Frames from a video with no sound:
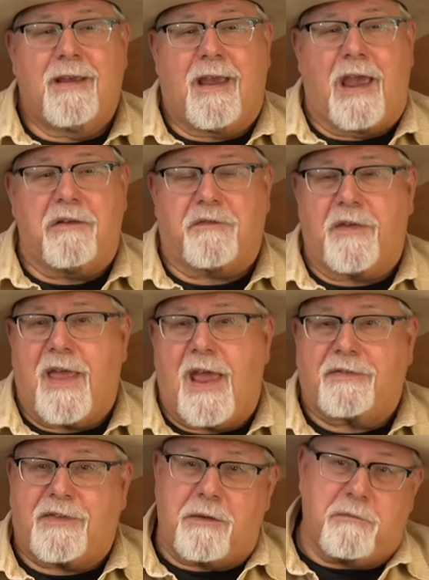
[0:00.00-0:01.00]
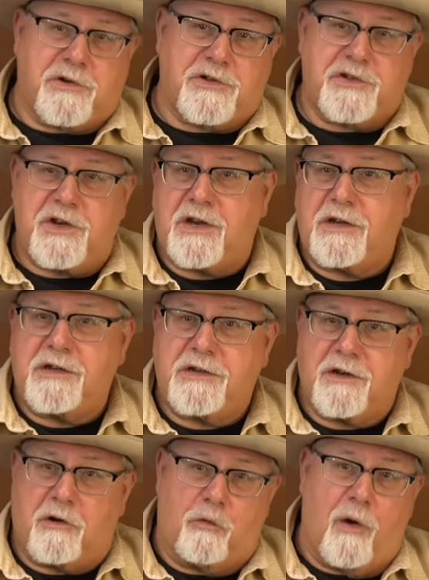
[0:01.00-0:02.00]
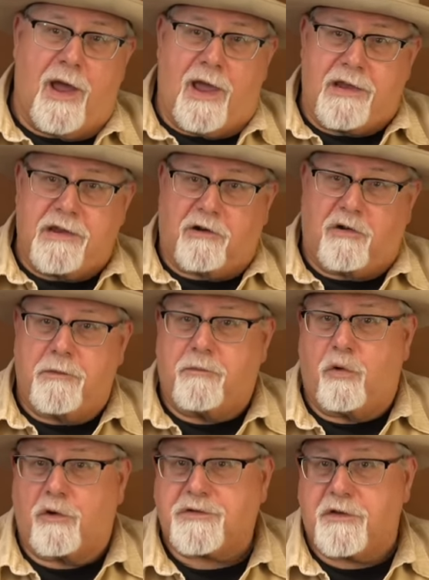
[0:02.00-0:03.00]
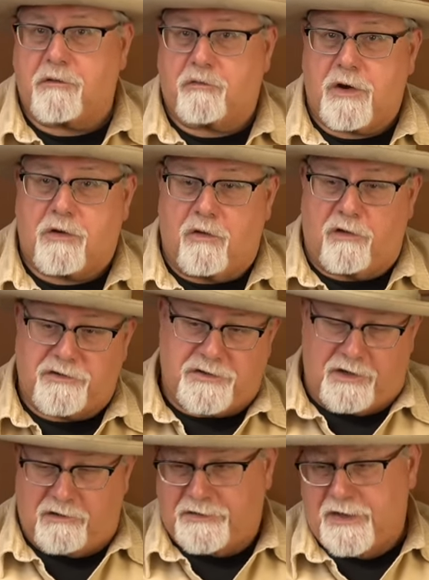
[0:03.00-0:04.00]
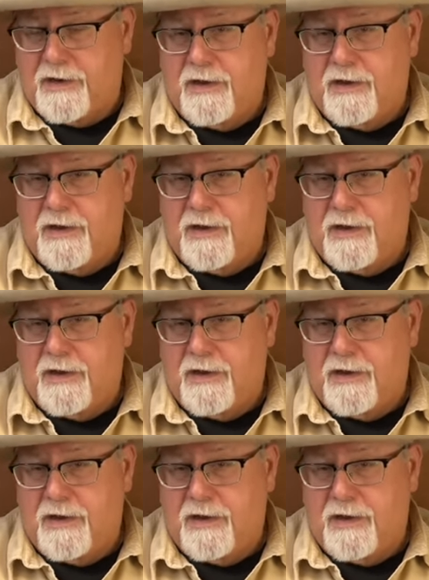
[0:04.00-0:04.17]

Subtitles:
And for that, they machined away a good portion of the recoil shield,